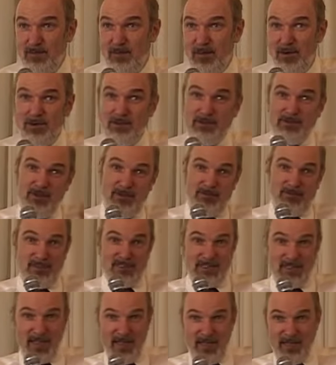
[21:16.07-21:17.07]
Most of
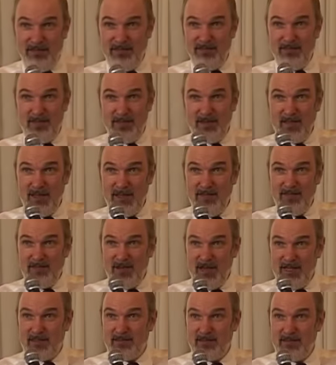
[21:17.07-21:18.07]
his life, he
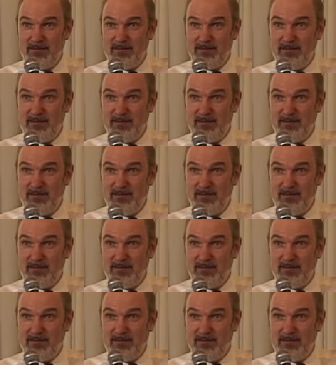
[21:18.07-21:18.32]
fled.